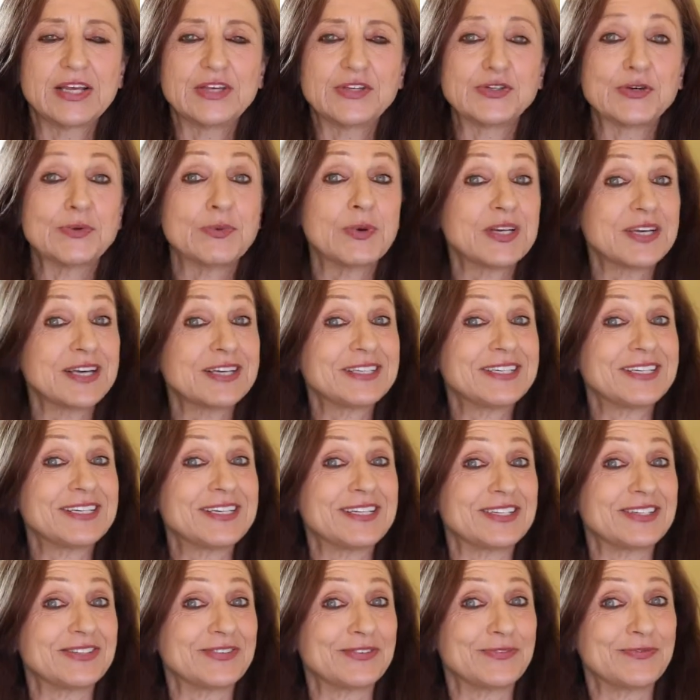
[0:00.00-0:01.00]
So what does
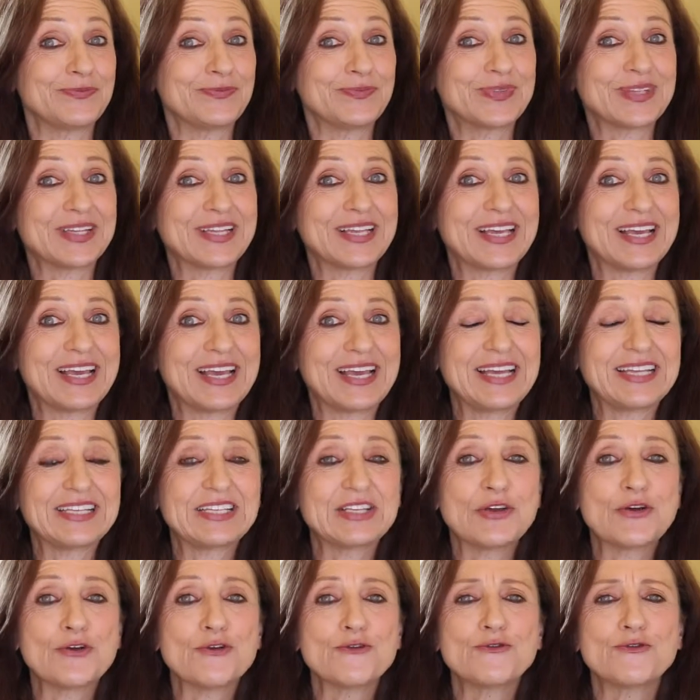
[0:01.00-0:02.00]
it do?
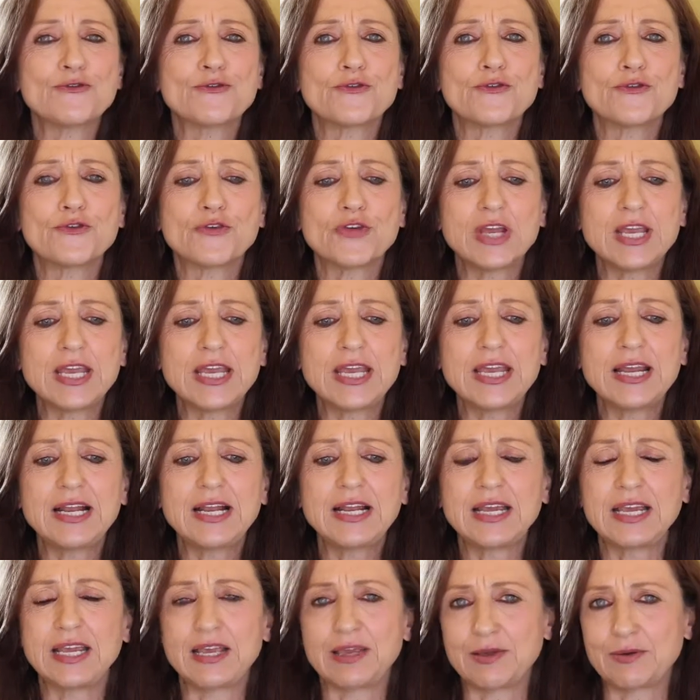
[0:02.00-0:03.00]
It
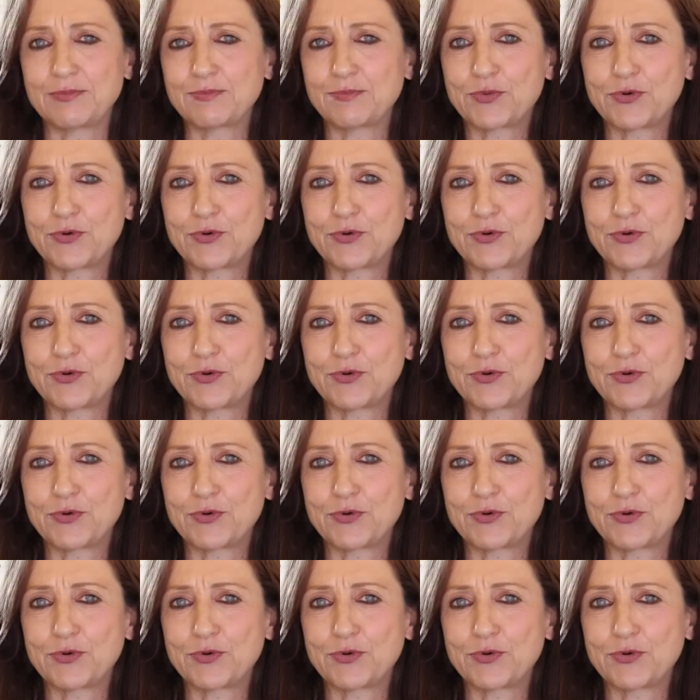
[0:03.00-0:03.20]
freely